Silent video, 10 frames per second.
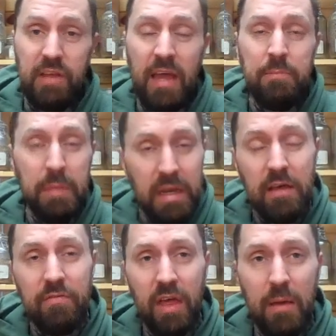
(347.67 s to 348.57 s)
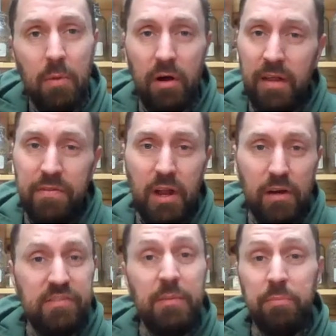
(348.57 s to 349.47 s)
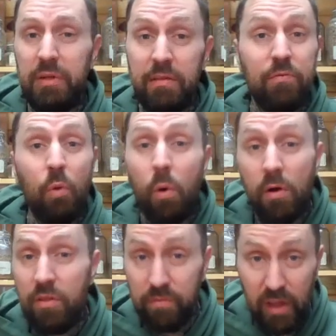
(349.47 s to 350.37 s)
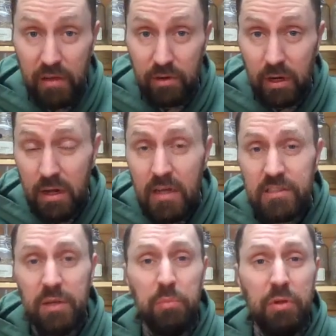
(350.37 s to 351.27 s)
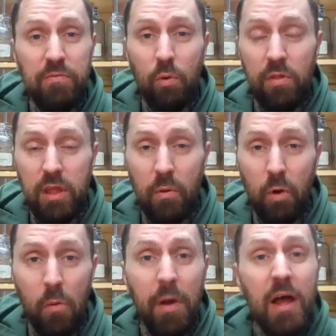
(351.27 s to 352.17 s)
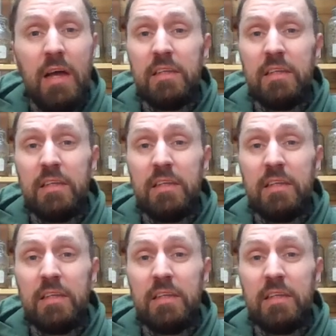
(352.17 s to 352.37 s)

And many of them are in there simply for the flavor, simply for the aroma.